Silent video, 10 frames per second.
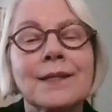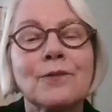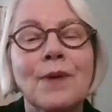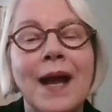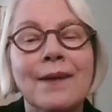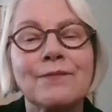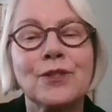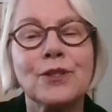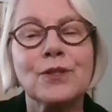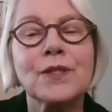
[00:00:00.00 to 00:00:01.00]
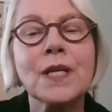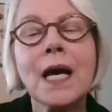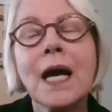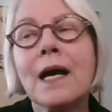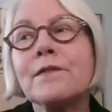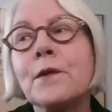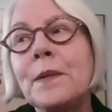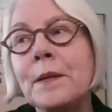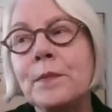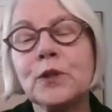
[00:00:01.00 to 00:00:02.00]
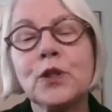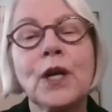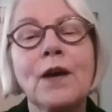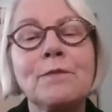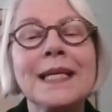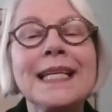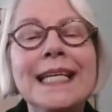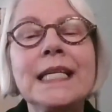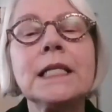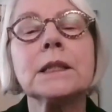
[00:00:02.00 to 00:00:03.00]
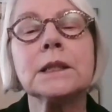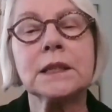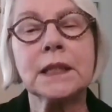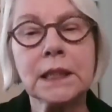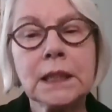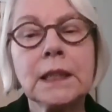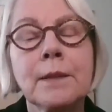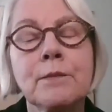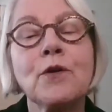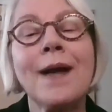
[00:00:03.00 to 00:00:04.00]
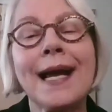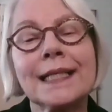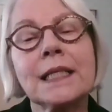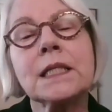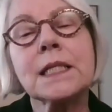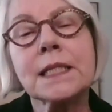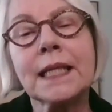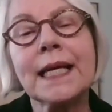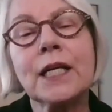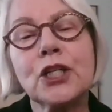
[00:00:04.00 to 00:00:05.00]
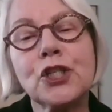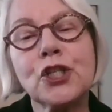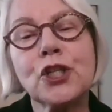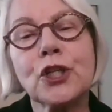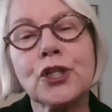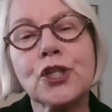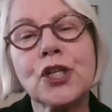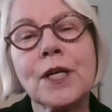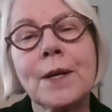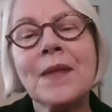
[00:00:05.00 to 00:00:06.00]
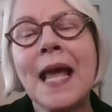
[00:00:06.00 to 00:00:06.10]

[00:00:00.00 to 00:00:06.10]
in the rafters of the people that have been healed miraculously in a church.